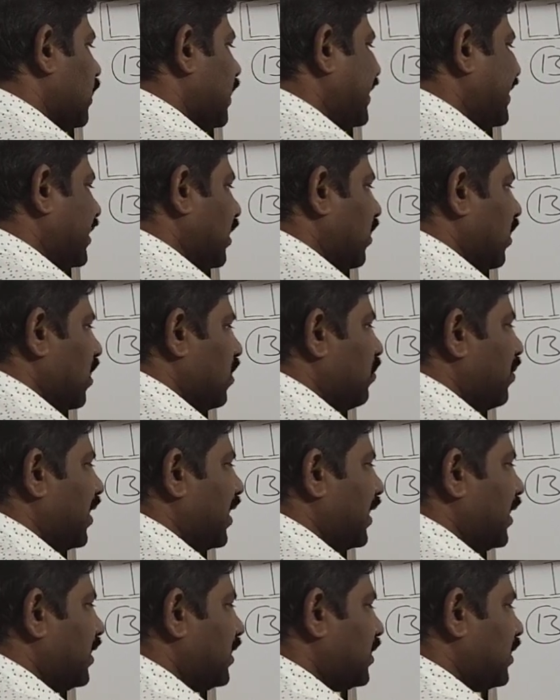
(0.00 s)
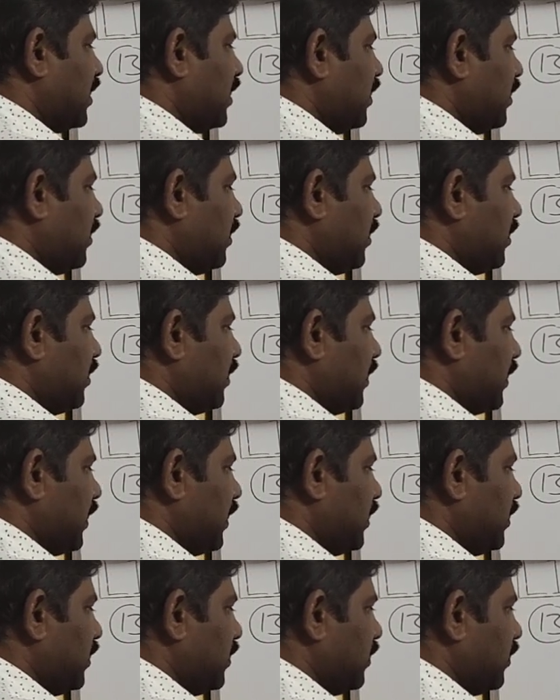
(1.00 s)
it is a carbon resistor, that
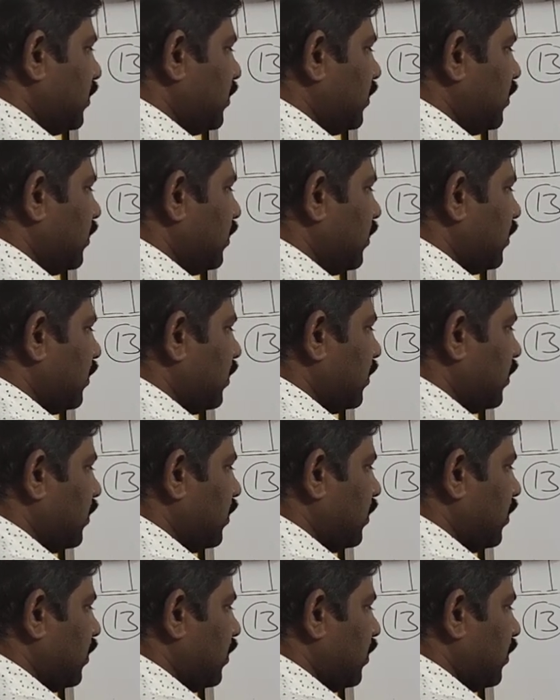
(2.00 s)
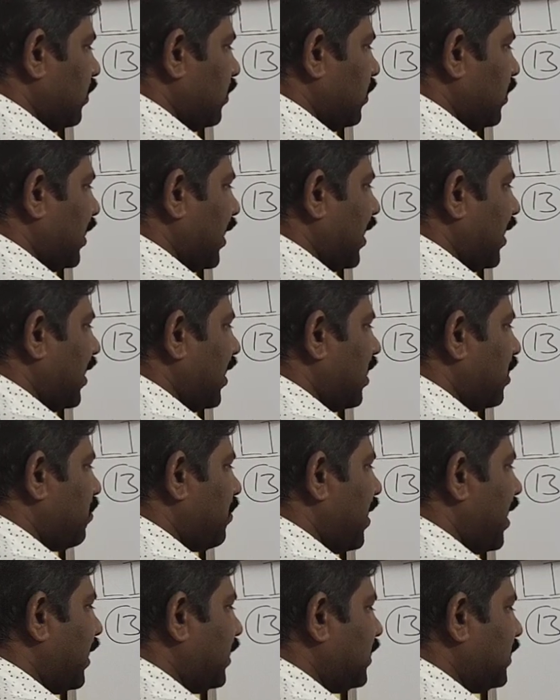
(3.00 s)
is, the color
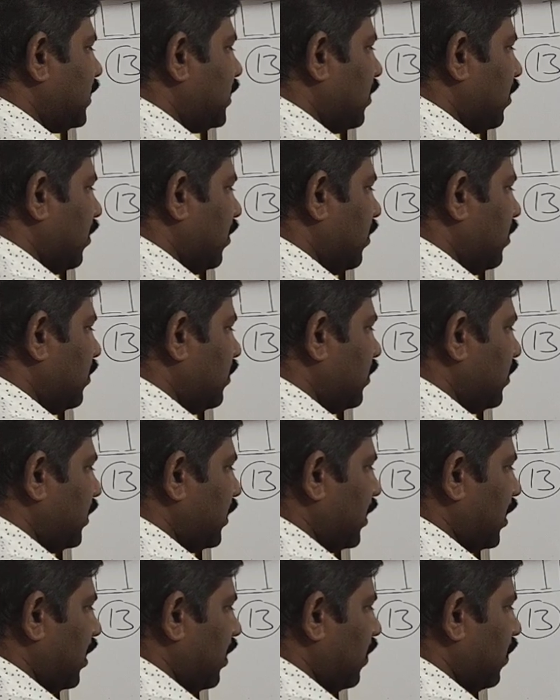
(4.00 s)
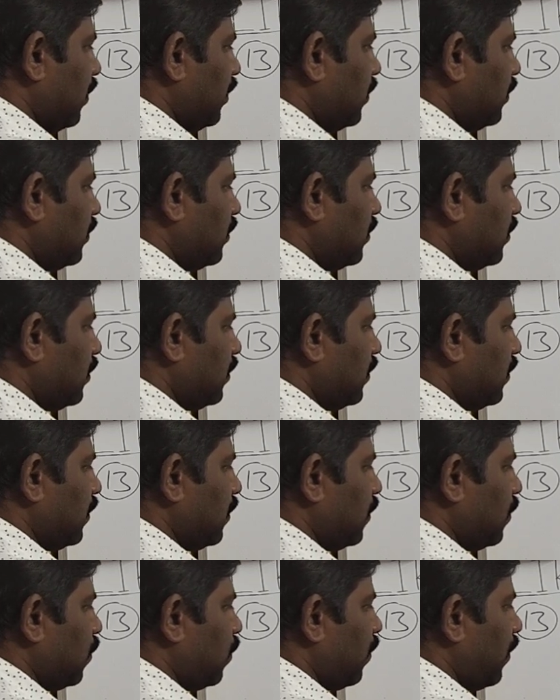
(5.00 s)
bands are yellow,
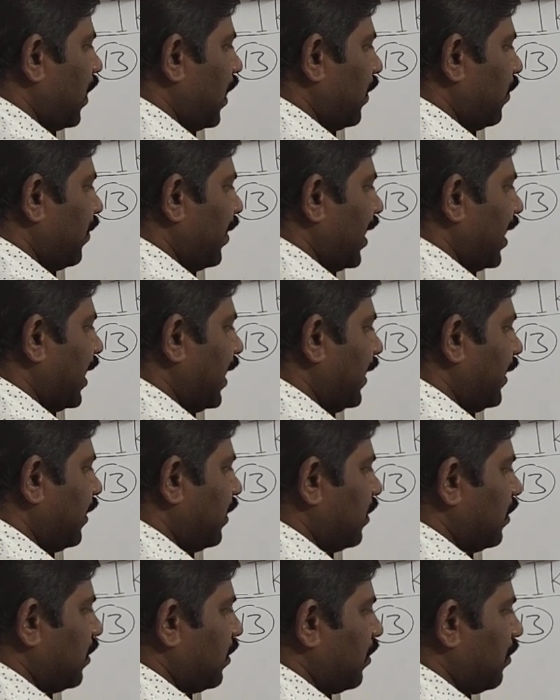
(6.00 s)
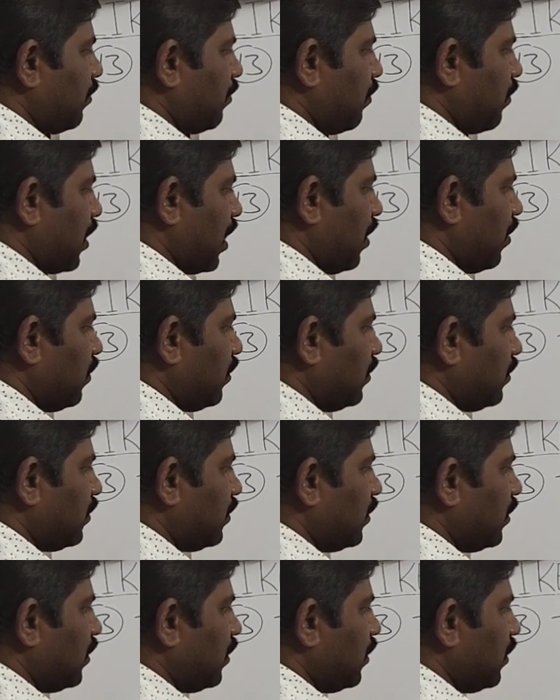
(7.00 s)
violet, brown,
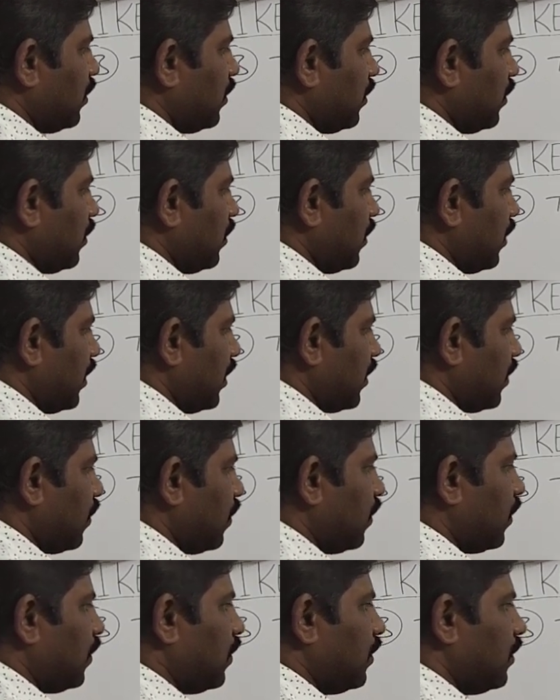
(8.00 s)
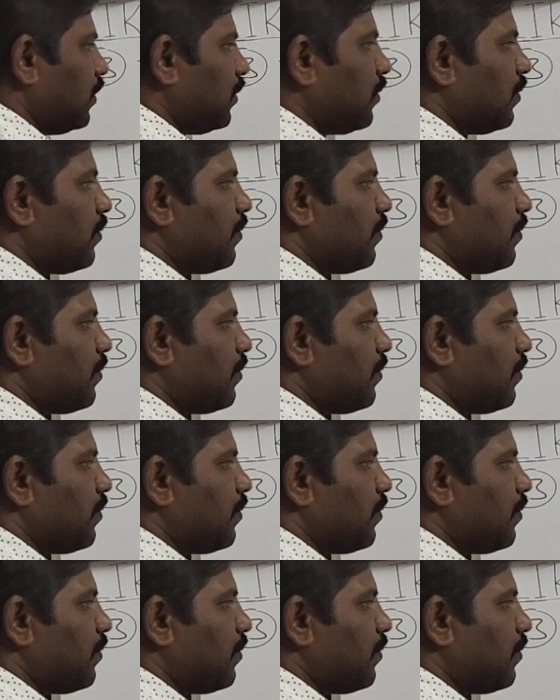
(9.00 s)
and gold.